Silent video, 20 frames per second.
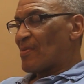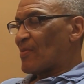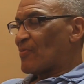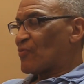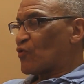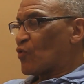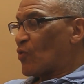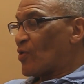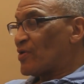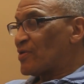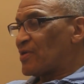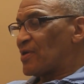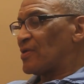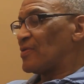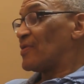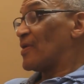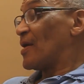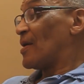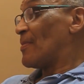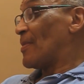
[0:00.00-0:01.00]
I'm 20,
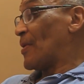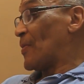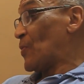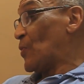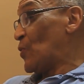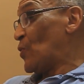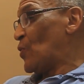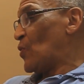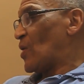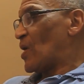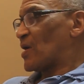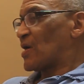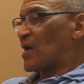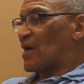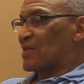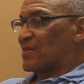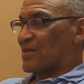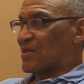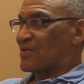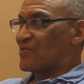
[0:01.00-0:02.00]
then I'm like, ooh, I
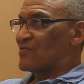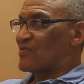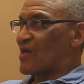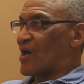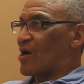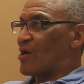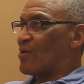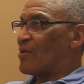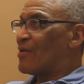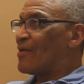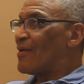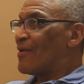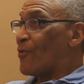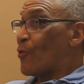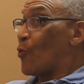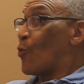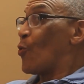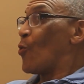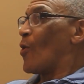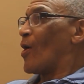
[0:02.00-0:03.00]
got this now.
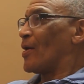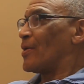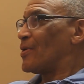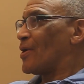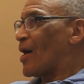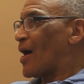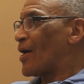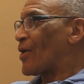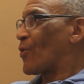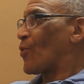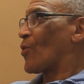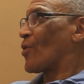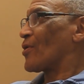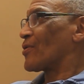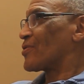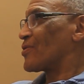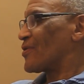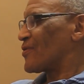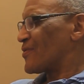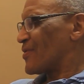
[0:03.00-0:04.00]
Ooh, I know how to work
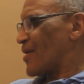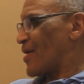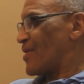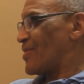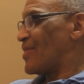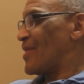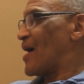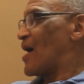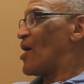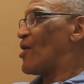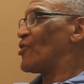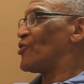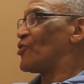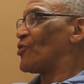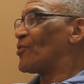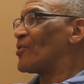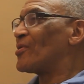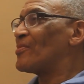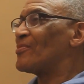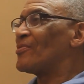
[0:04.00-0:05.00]
this. And now I
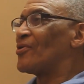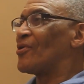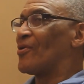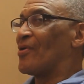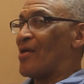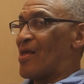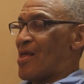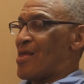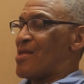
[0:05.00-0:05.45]
know what I'm doing.